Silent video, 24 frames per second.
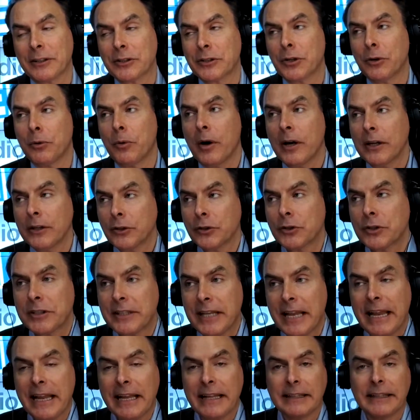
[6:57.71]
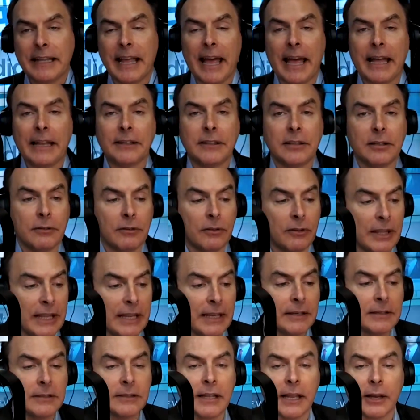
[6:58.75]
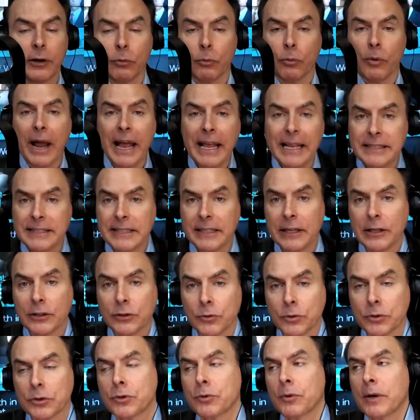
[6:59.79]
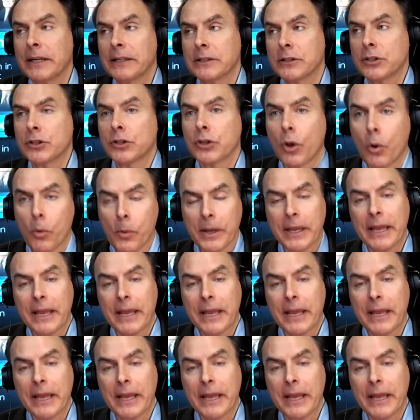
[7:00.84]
So understand that things like rising interest rates, slowing